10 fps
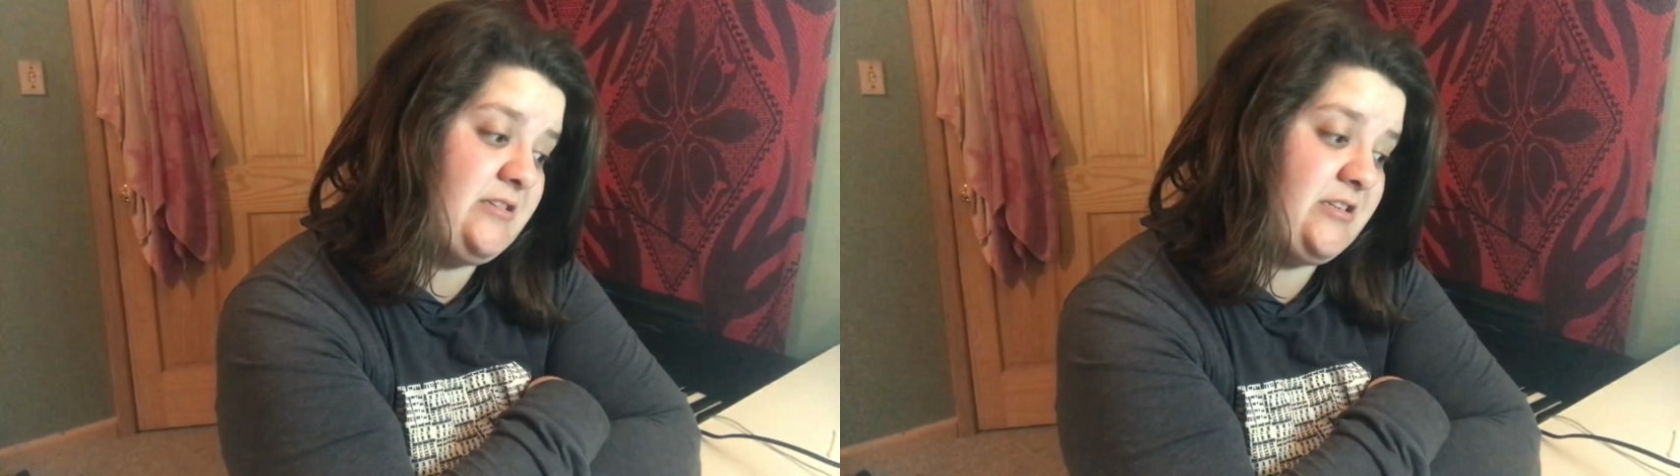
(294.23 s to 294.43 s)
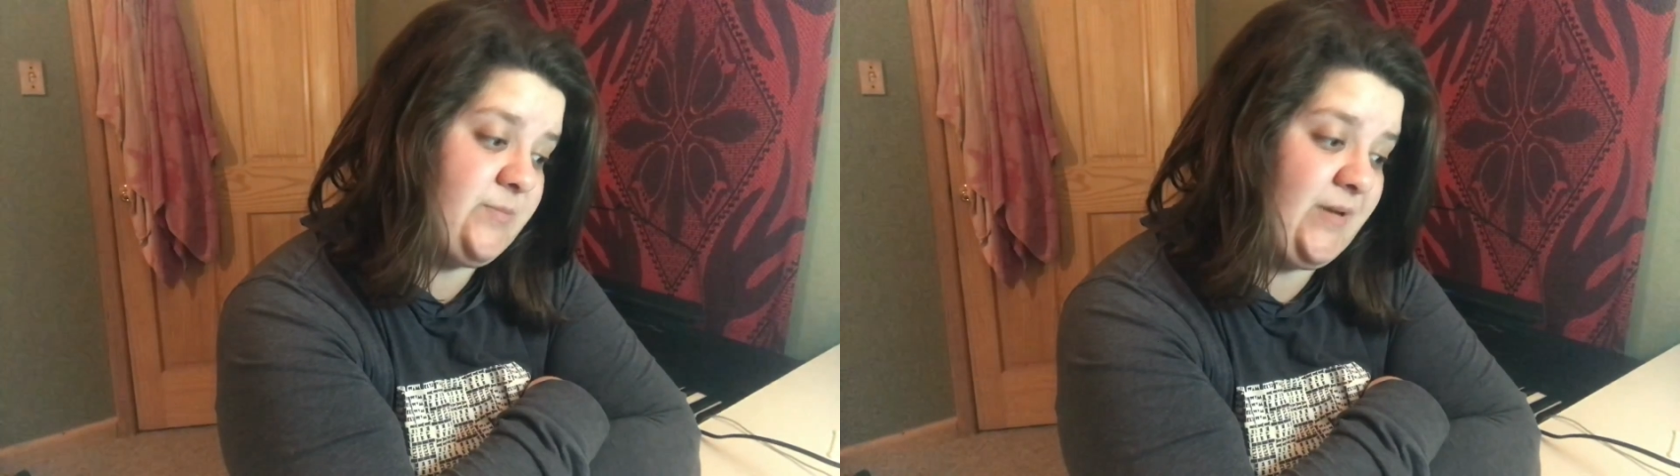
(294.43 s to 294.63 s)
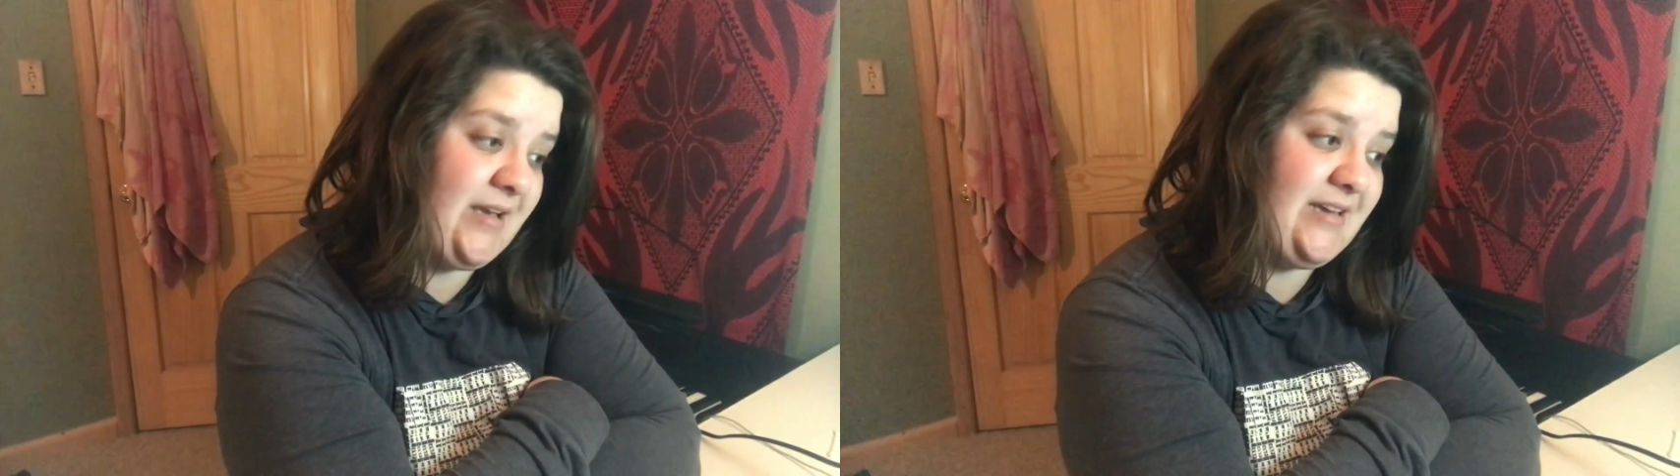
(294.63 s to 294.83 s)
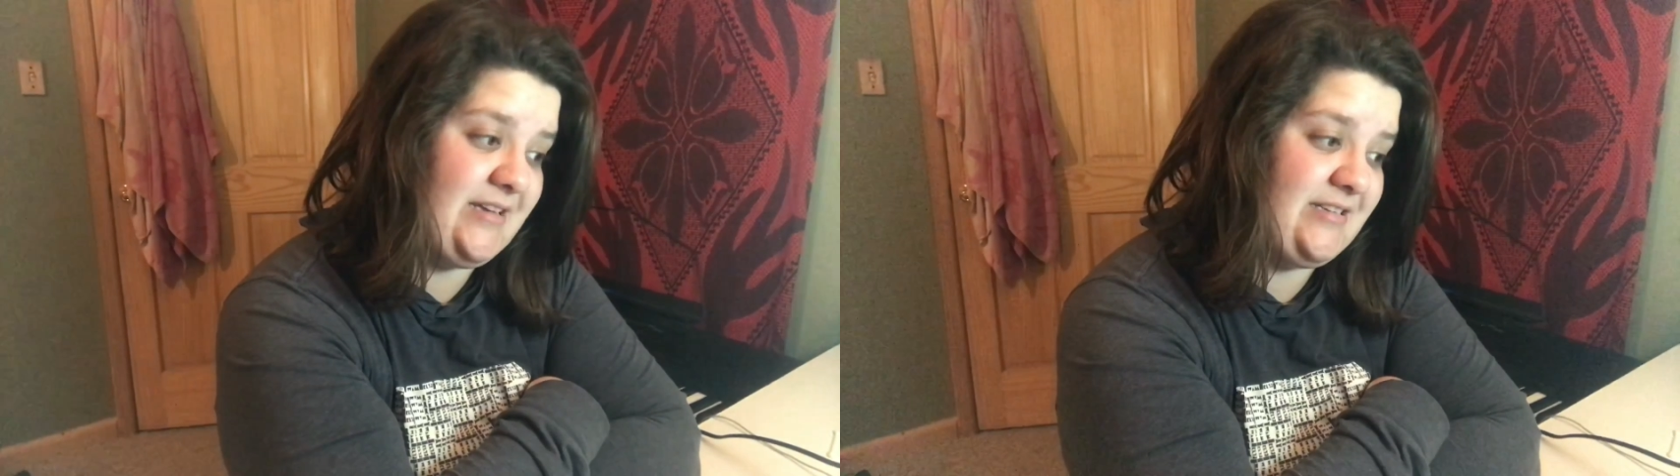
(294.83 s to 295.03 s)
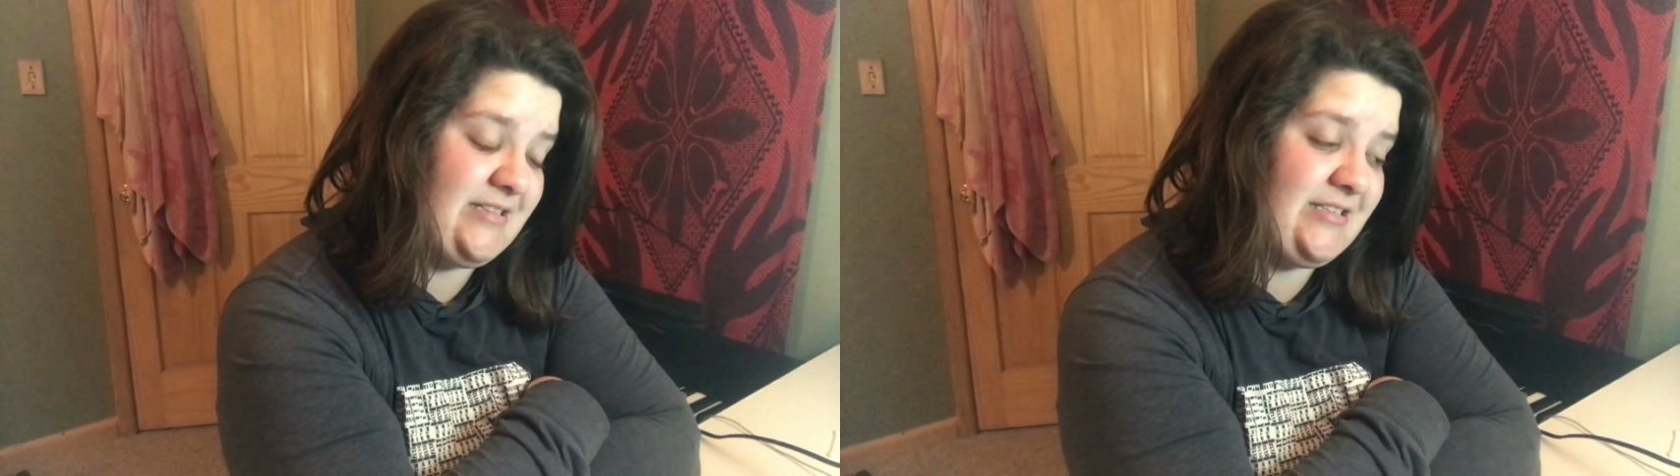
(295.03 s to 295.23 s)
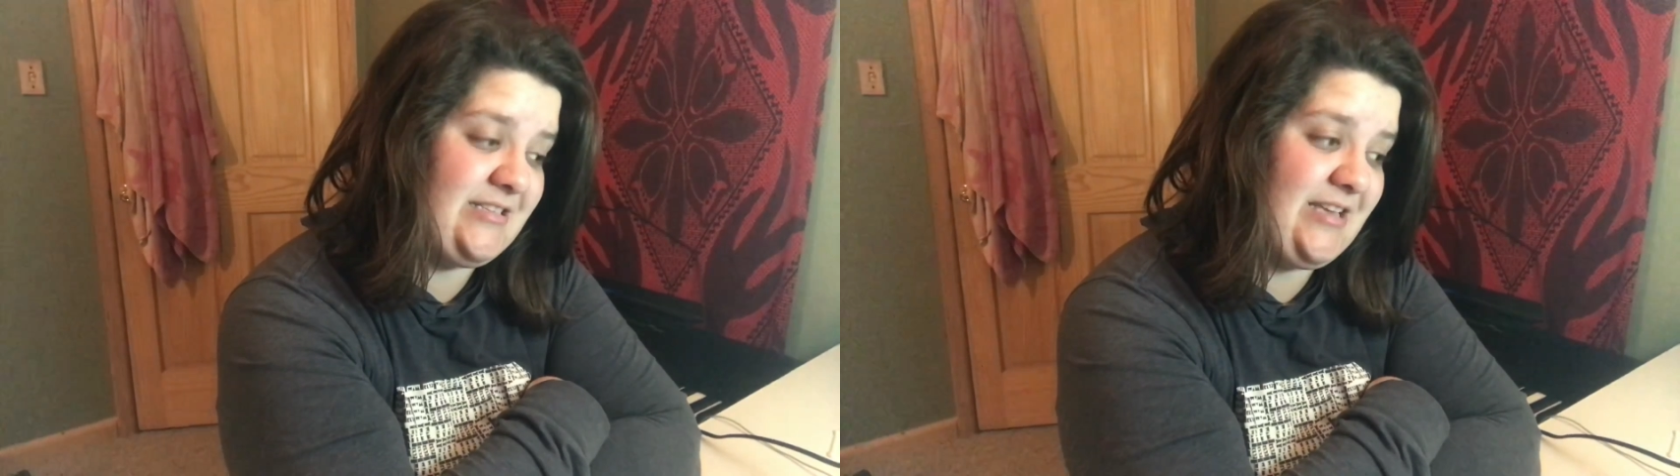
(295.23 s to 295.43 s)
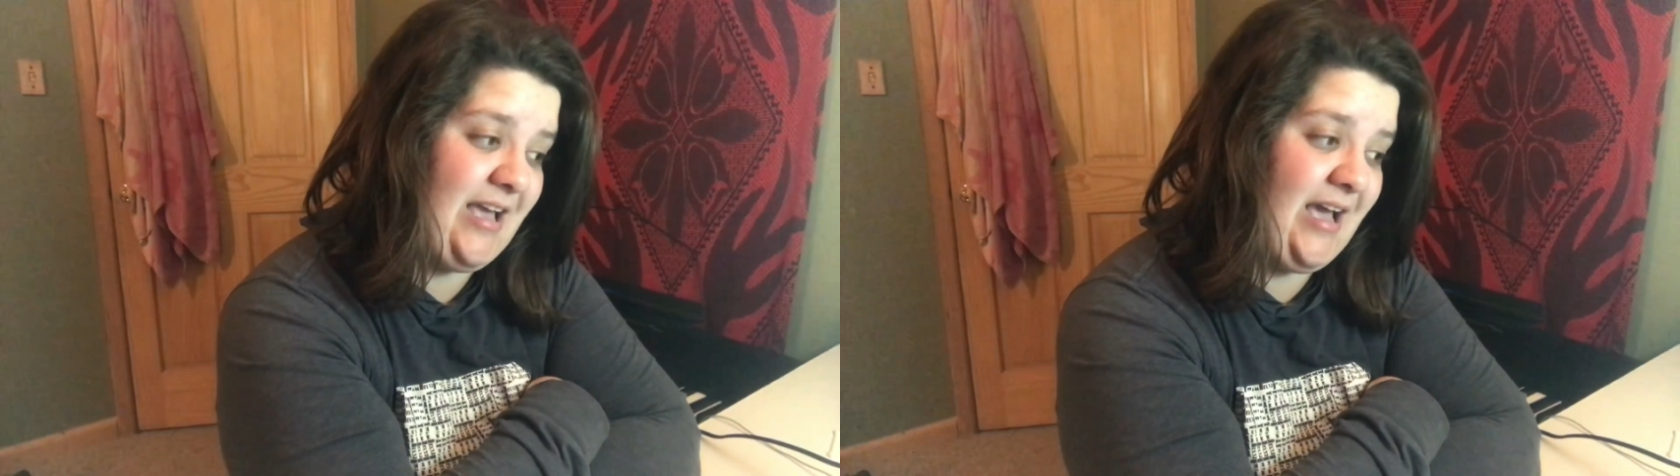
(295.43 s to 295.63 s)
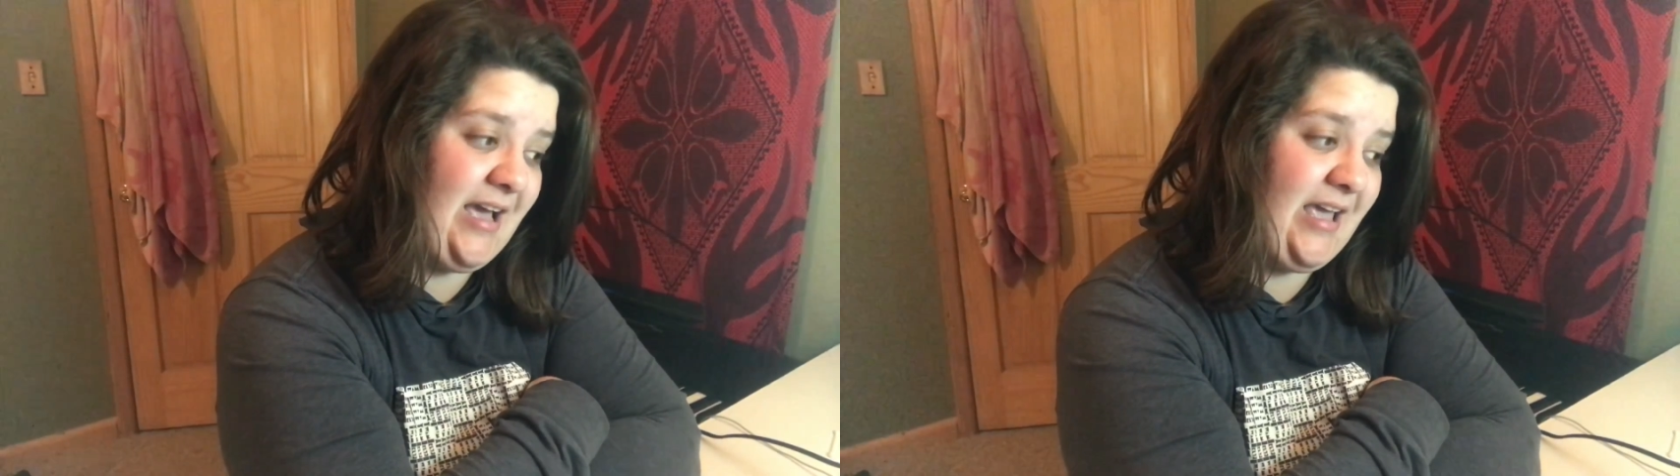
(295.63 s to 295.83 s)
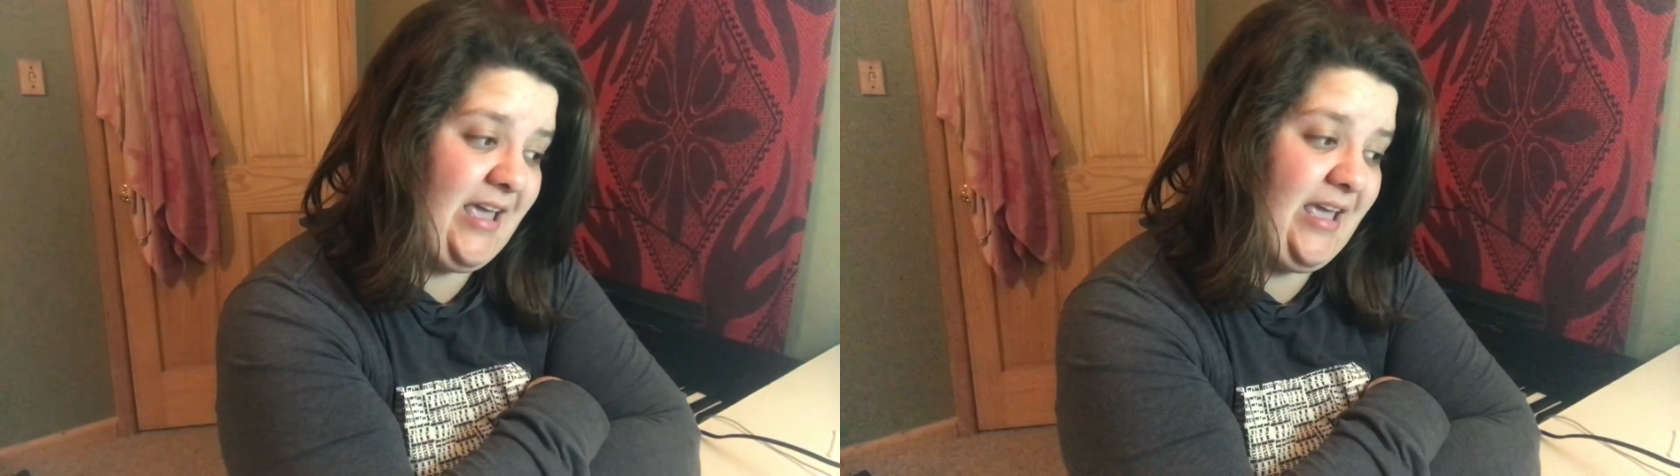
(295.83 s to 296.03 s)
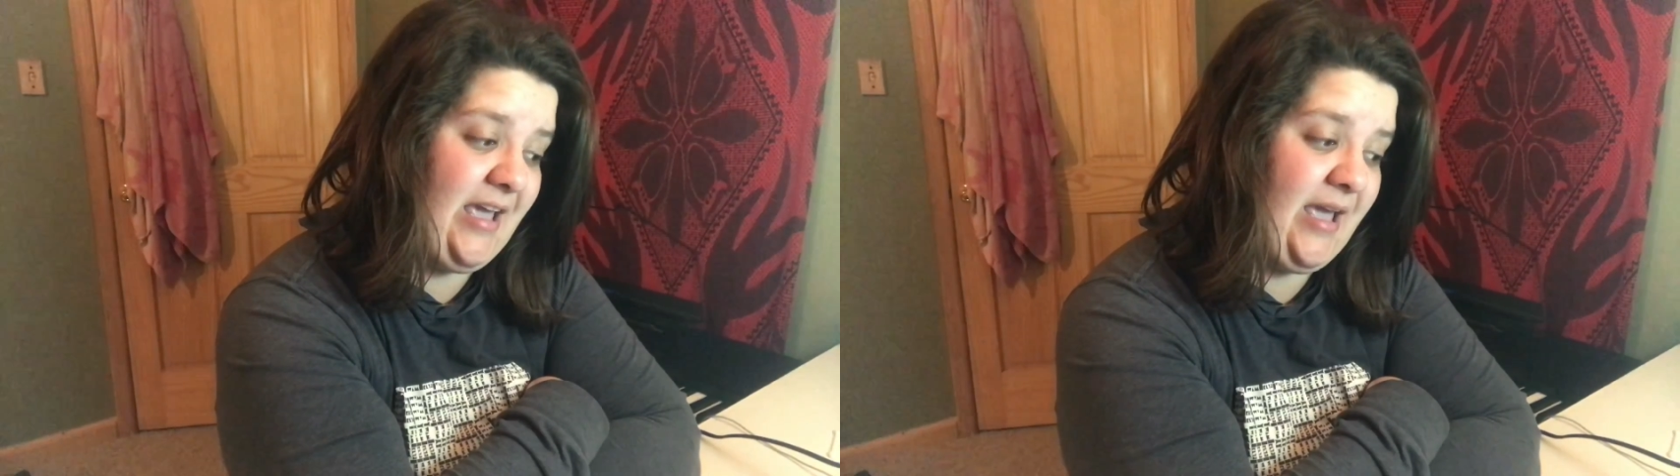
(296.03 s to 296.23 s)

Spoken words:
just because I